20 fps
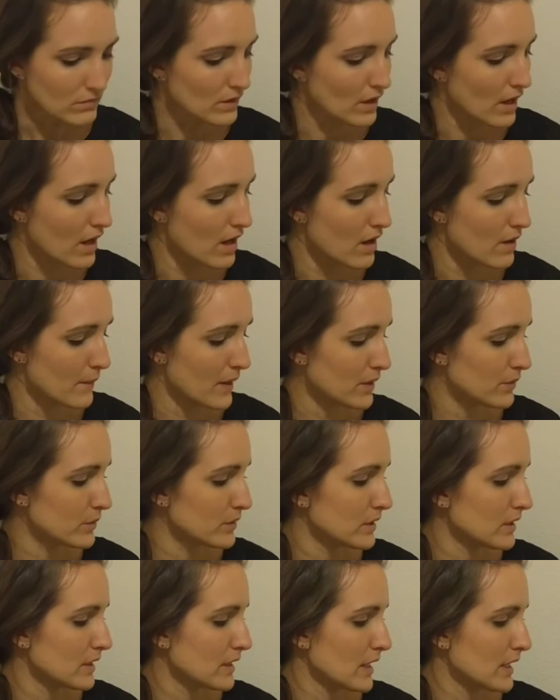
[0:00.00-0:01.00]
I
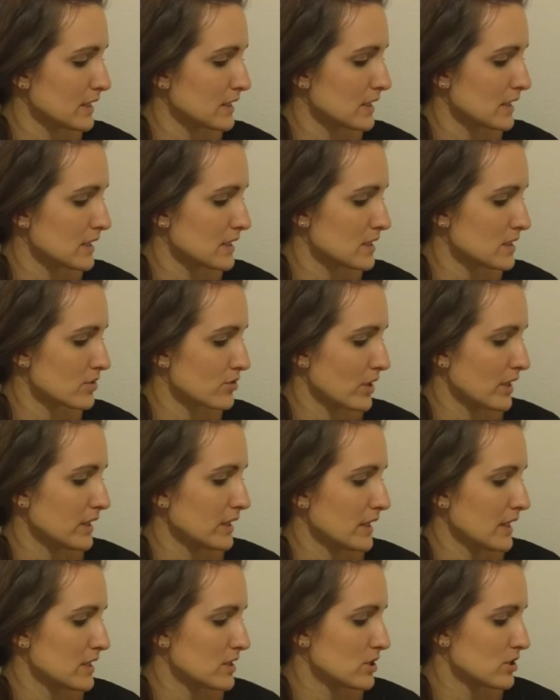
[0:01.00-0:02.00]
really like this
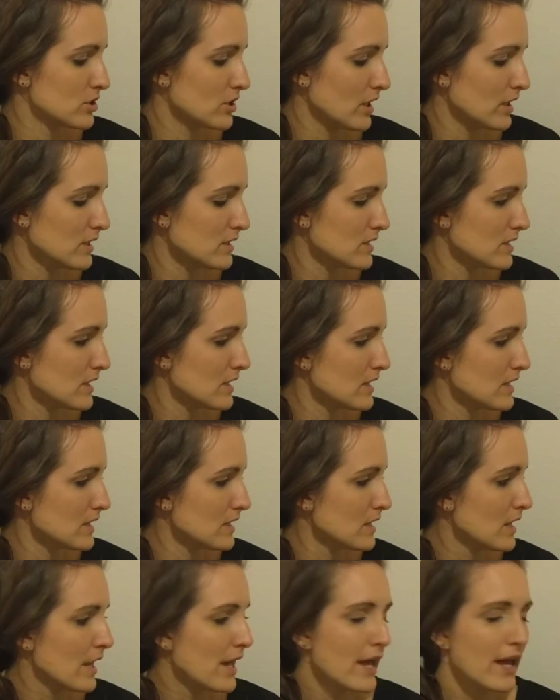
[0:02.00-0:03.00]
Great Lakes
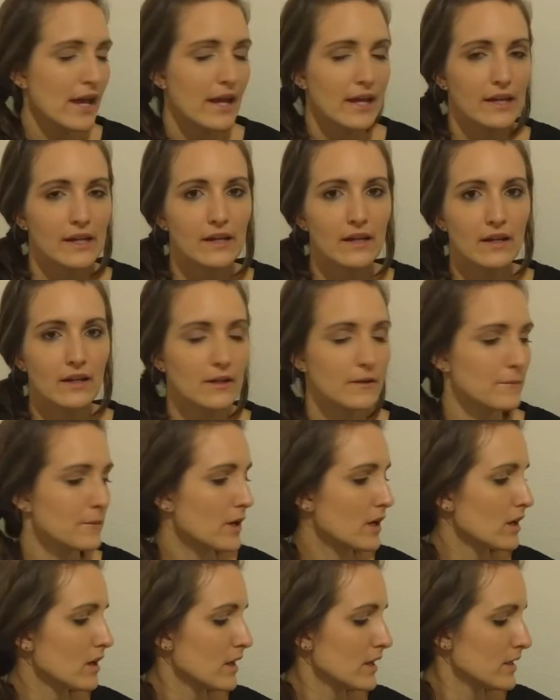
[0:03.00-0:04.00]
gelatin.
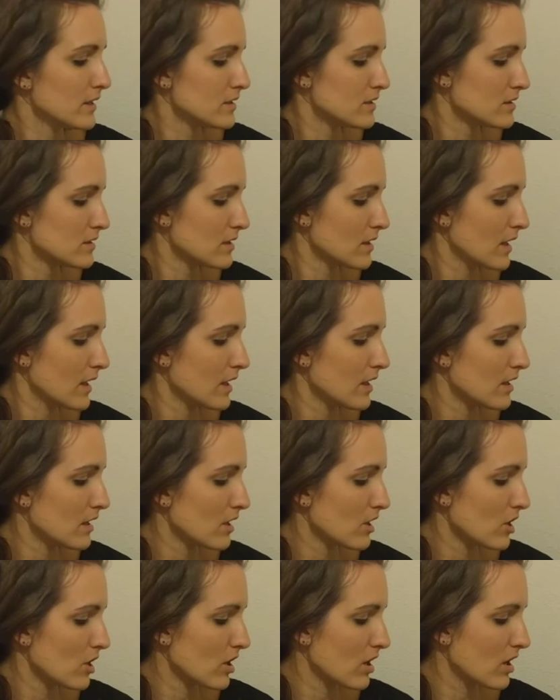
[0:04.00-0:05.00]
It's like
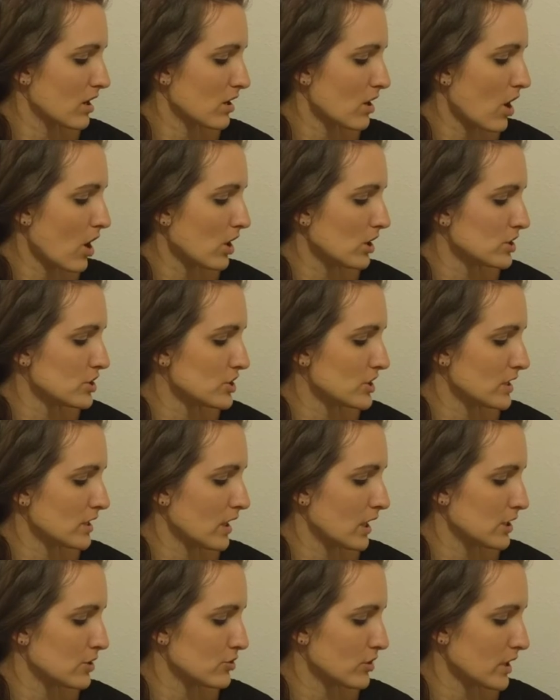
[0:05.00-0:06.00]
a collagen
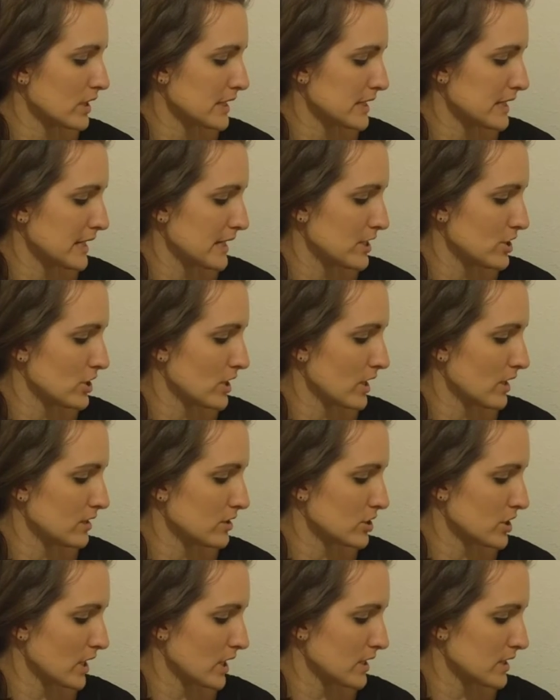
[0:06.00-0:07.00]
hydrolysate
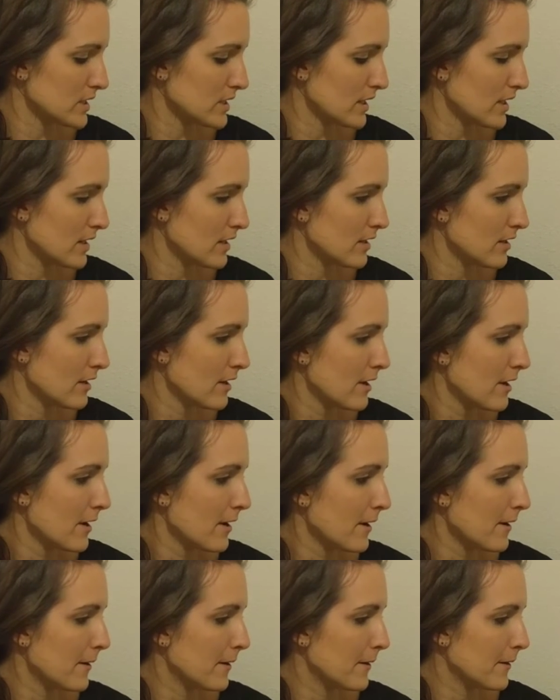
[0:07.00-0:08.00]
gelatin
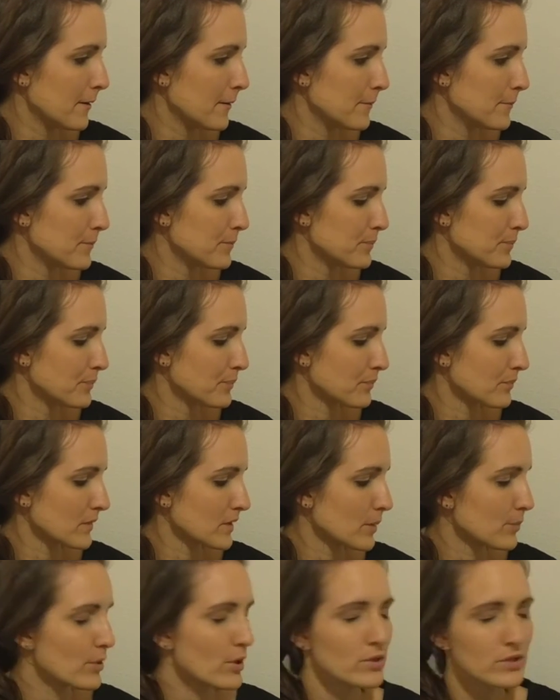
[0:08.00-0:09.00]

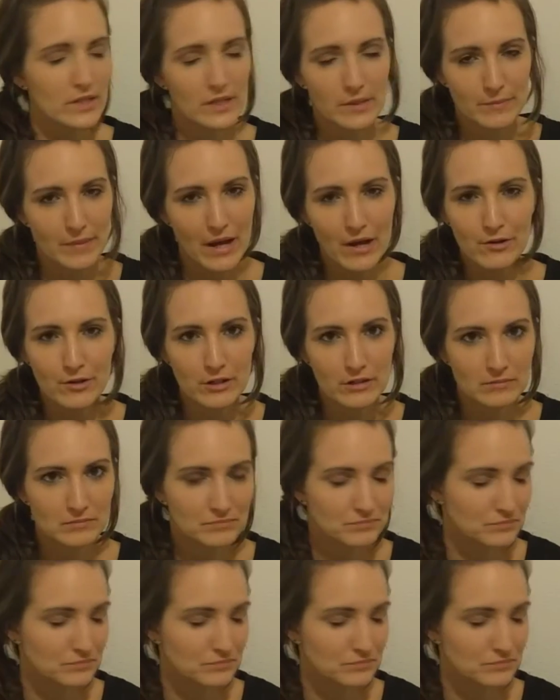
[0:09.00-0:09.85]
protein powder.